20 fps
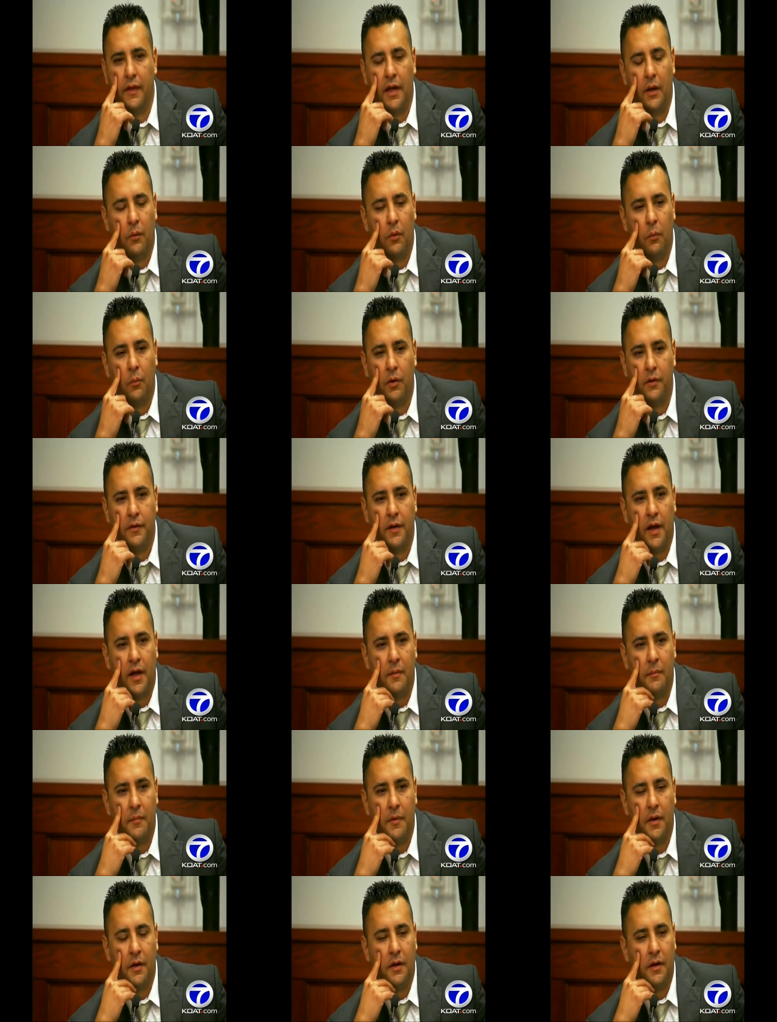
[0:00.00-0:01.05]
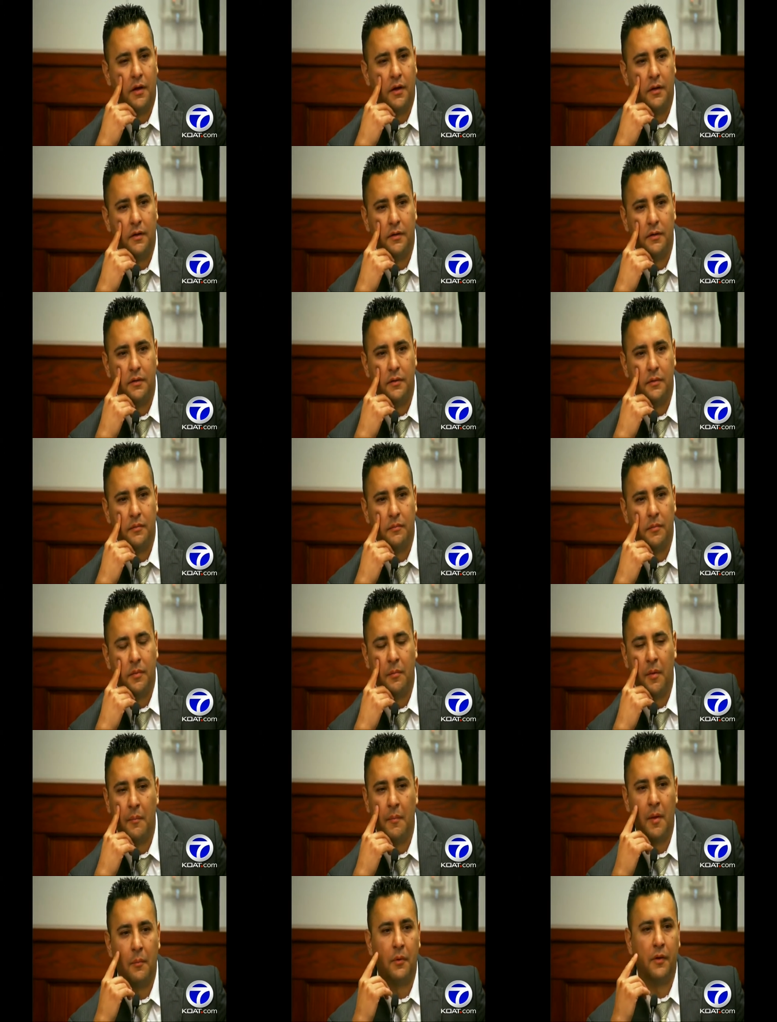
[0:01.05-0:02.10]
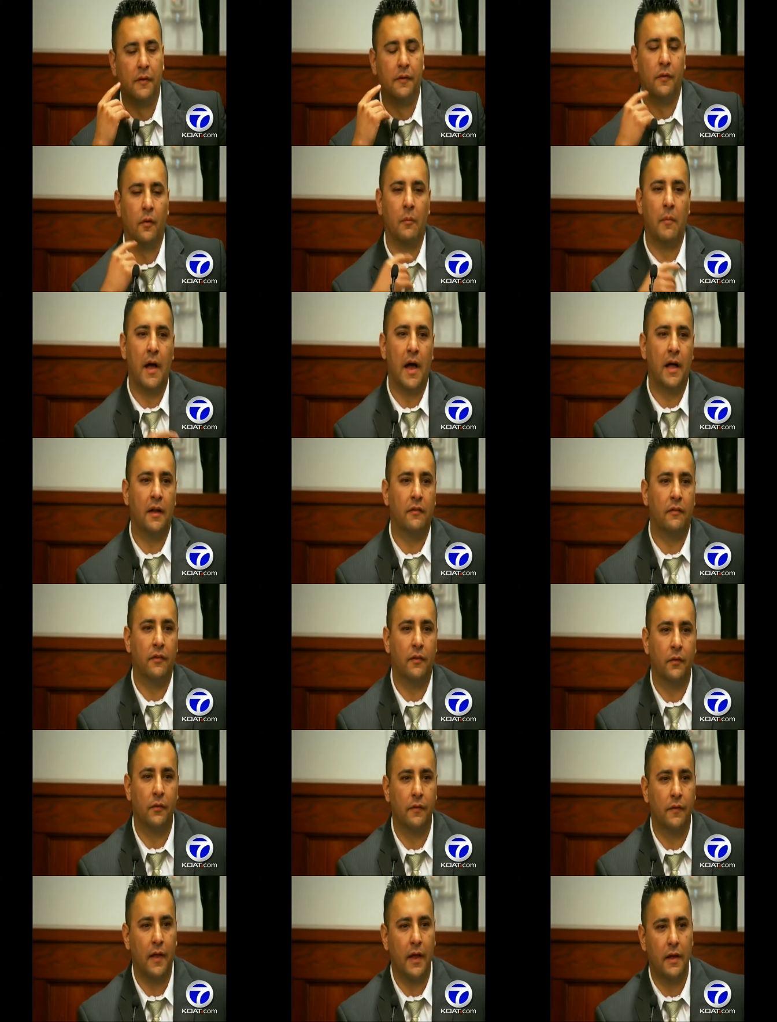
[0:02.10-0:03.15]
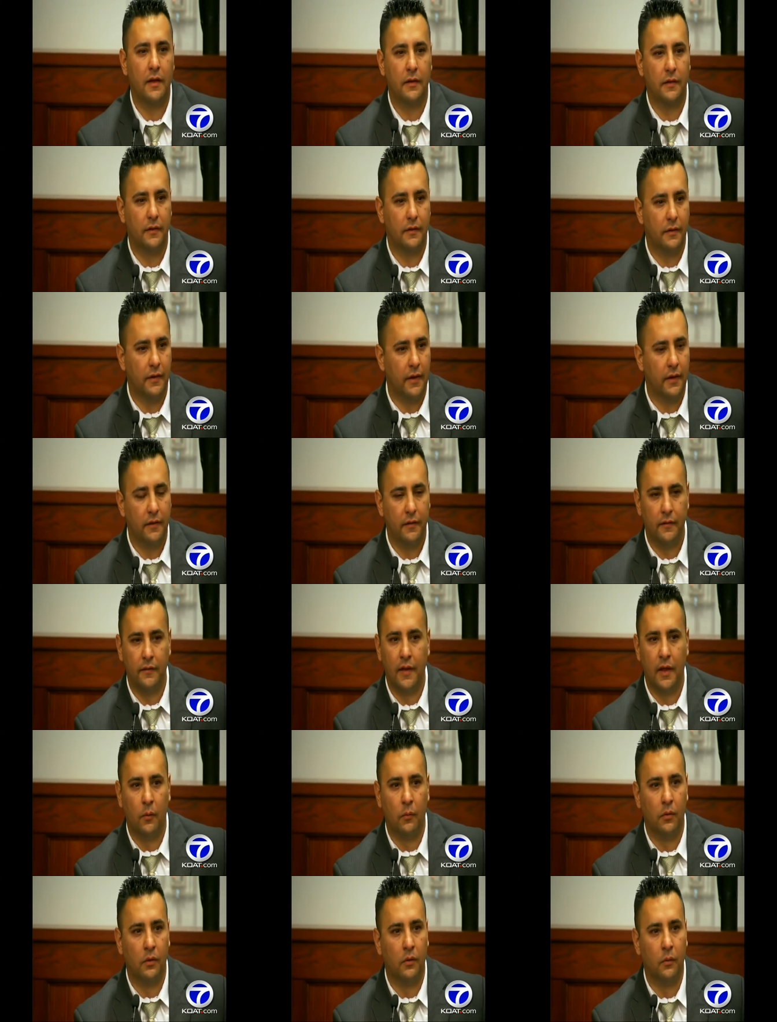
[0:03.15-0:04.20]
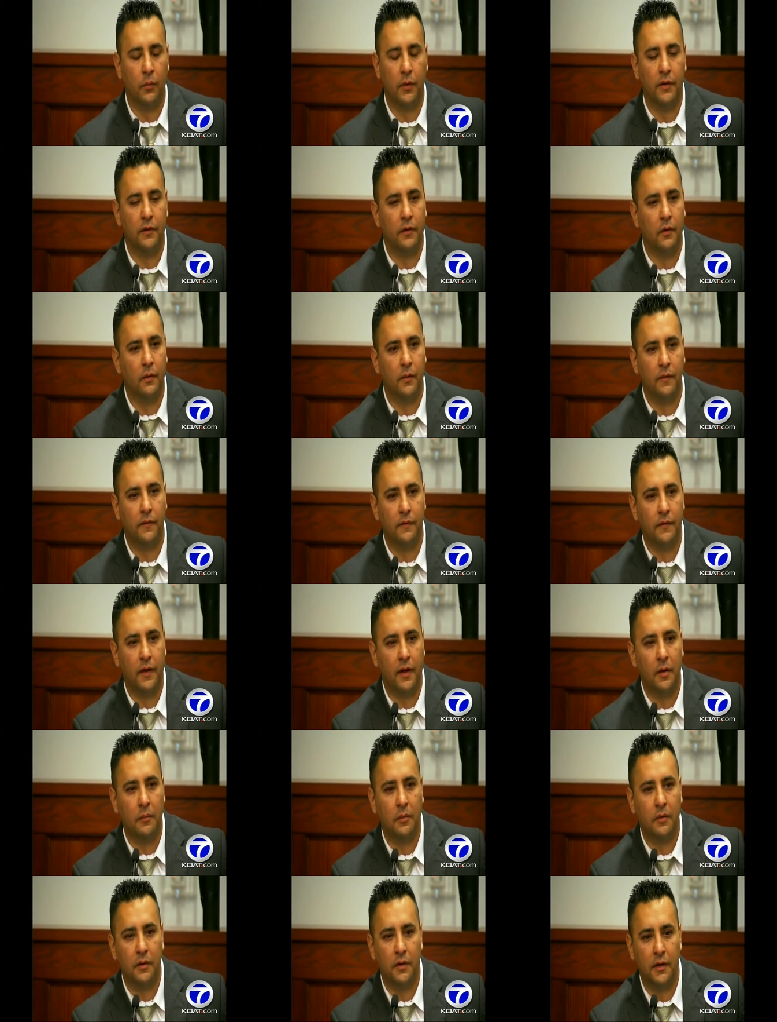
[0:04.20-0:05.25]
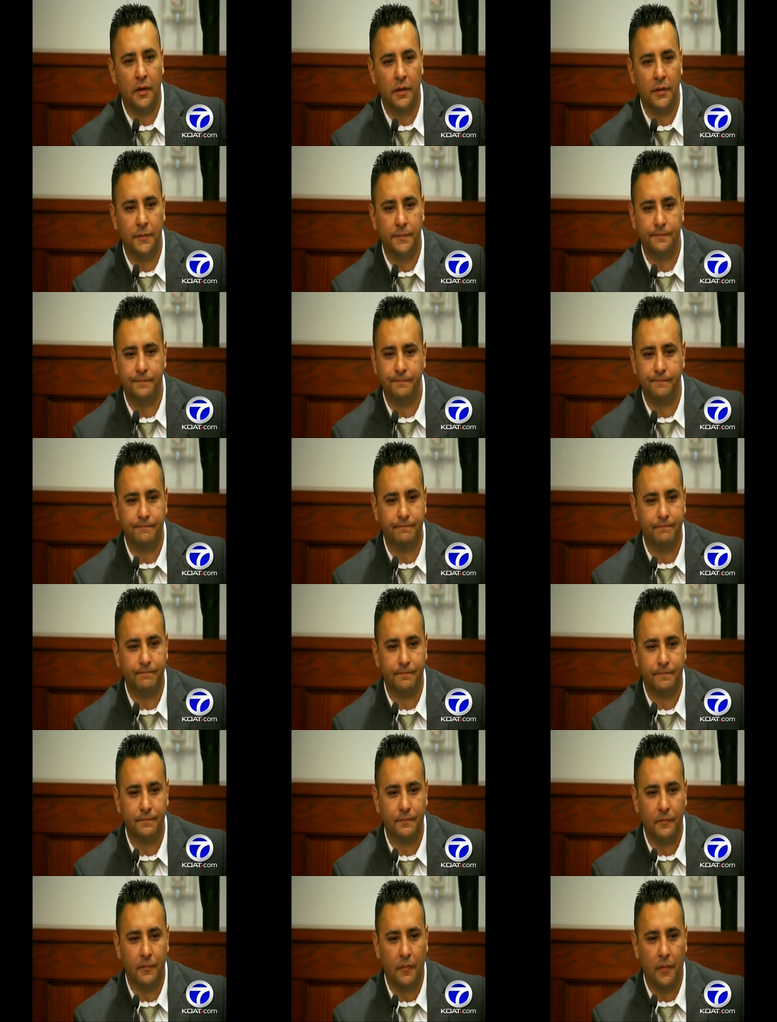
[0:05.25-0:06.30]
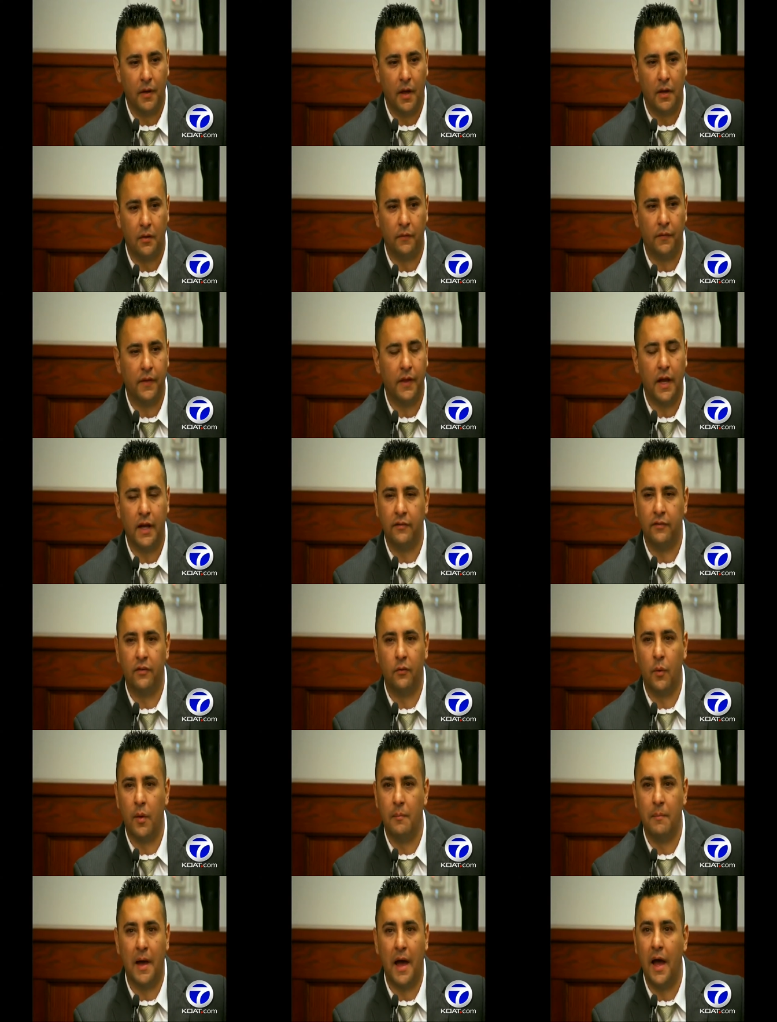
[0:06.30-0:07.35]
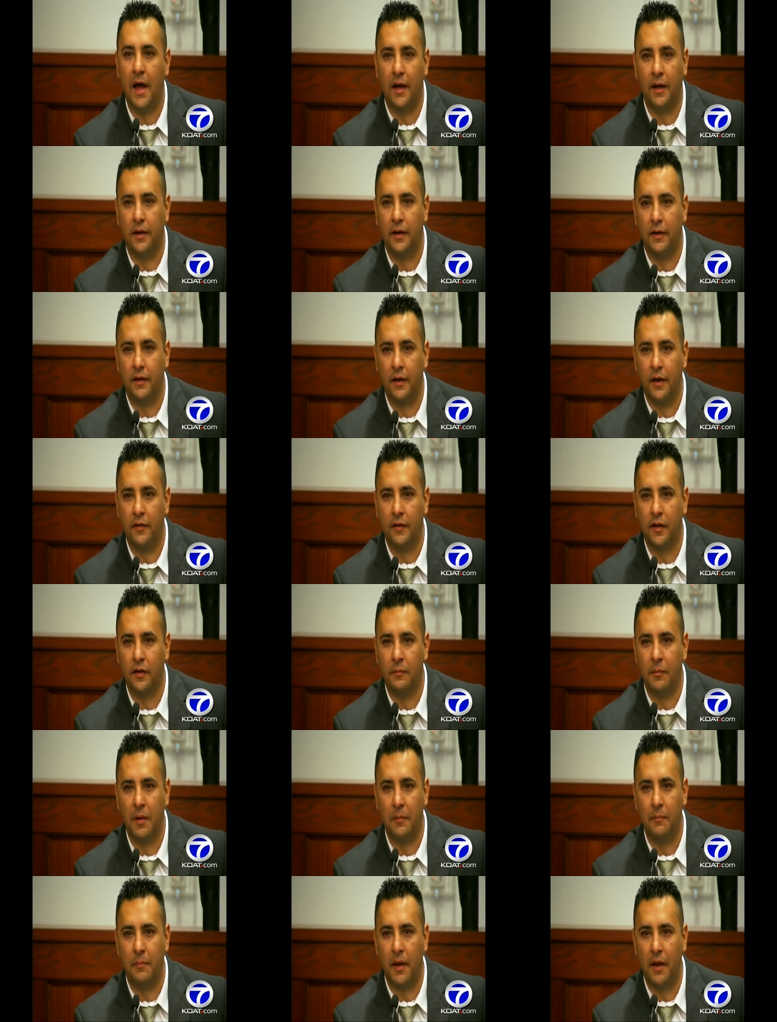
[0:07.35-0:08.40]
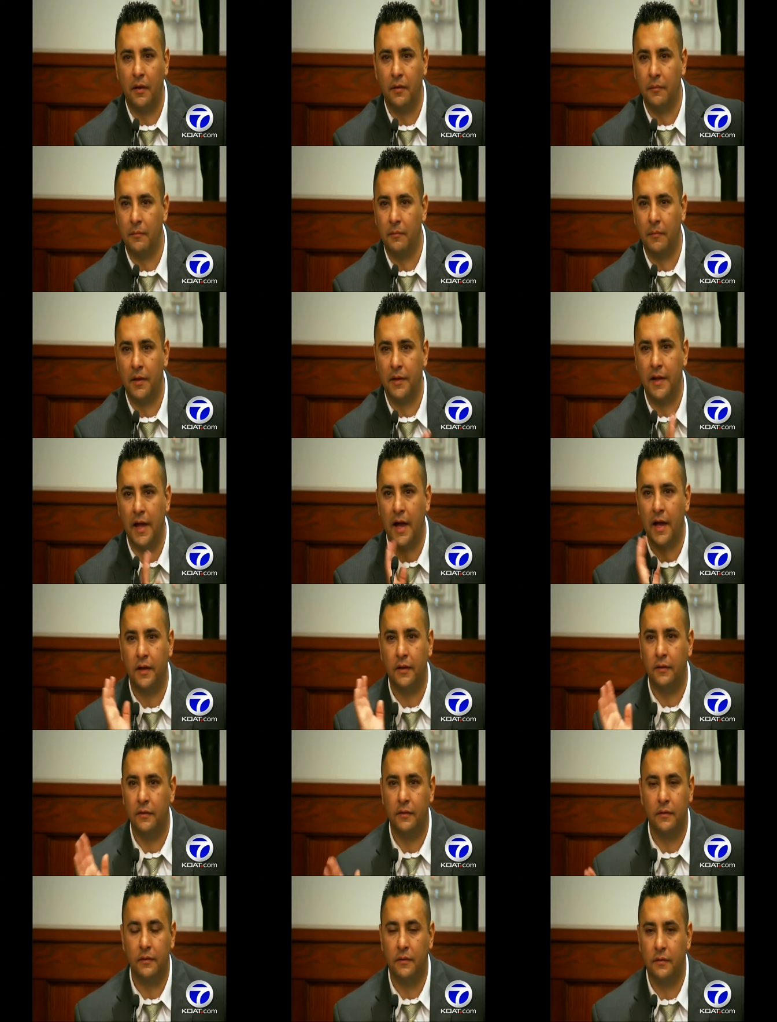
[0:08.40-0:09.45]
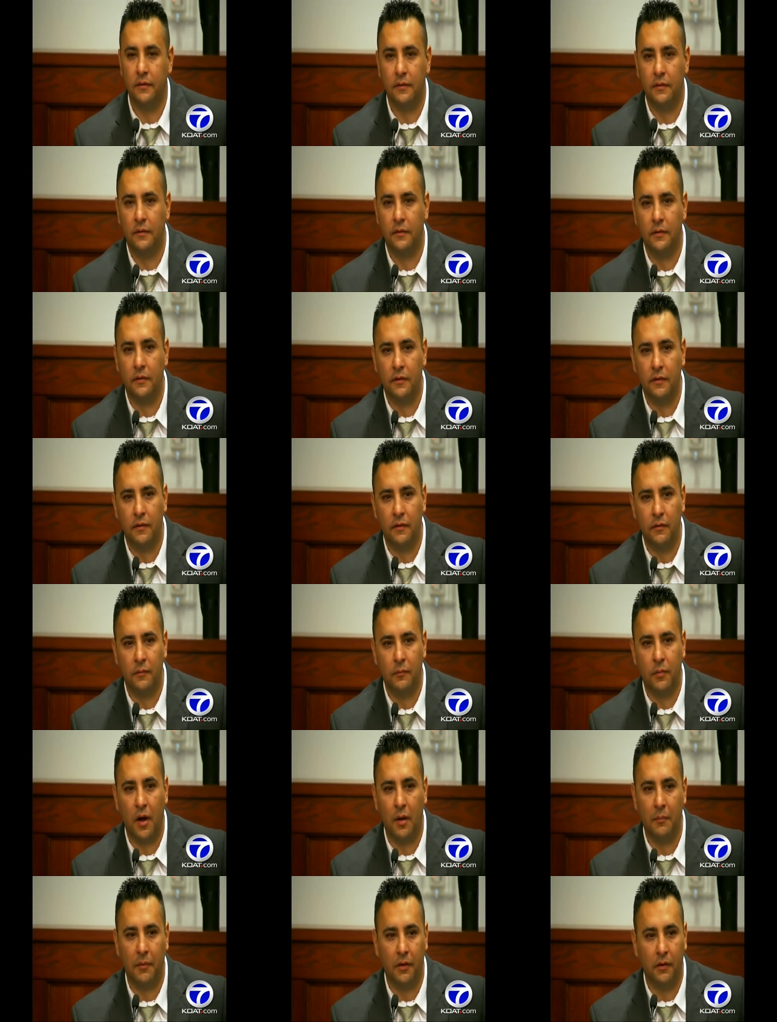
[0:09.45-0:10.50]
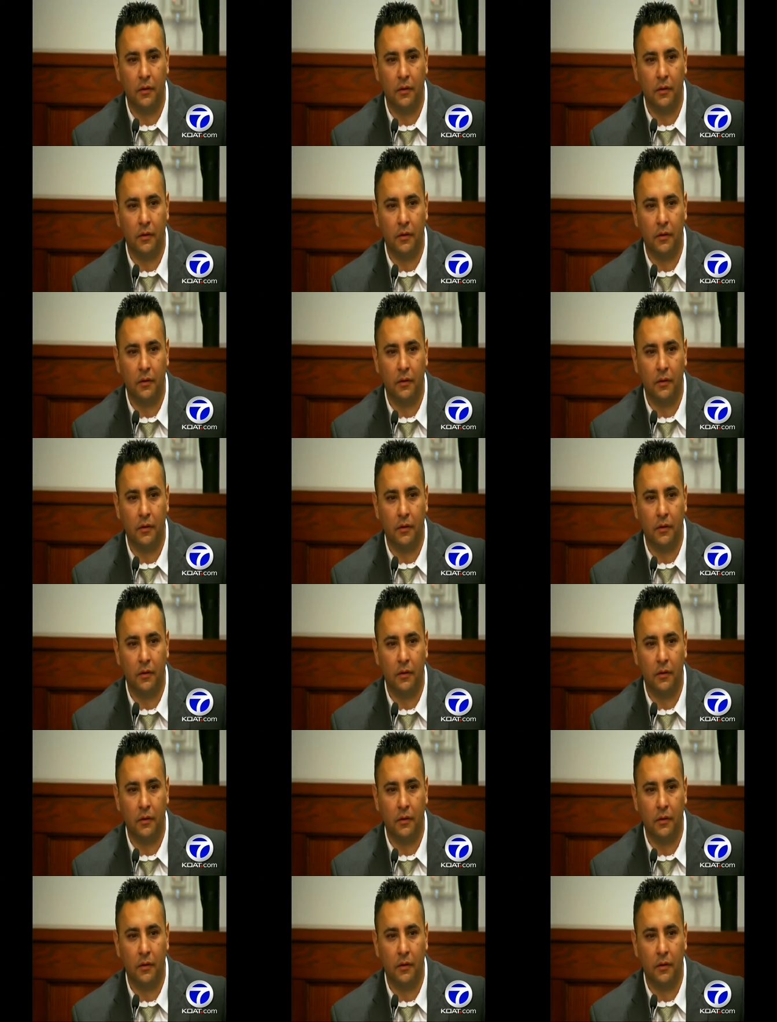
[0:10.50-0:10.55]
think I went one time. Uh, but my memory is so bad of those that that little window. It's terrible. Uh, I don't think I even went back because my parent, my dad, brought